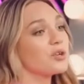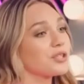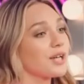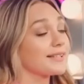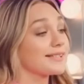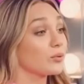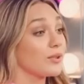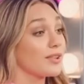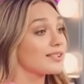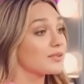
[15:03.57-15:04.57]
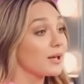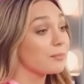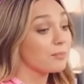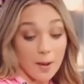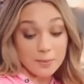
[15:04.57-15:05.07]
for a chance to win this
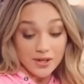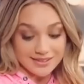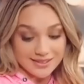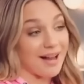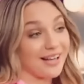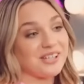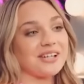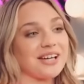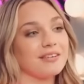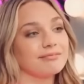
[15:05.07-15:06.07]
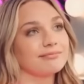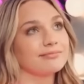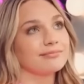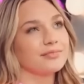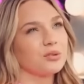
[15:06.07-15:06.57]
sweet Pop-Tarts and Maddie hoodie.
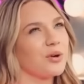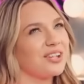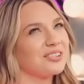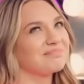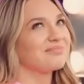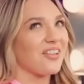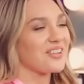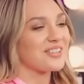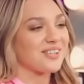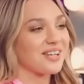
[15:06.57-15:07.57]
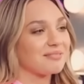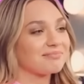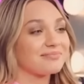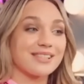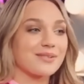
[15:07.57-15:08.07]
Well, not this
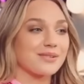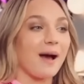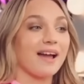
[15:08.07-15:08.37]
hoodie. This one's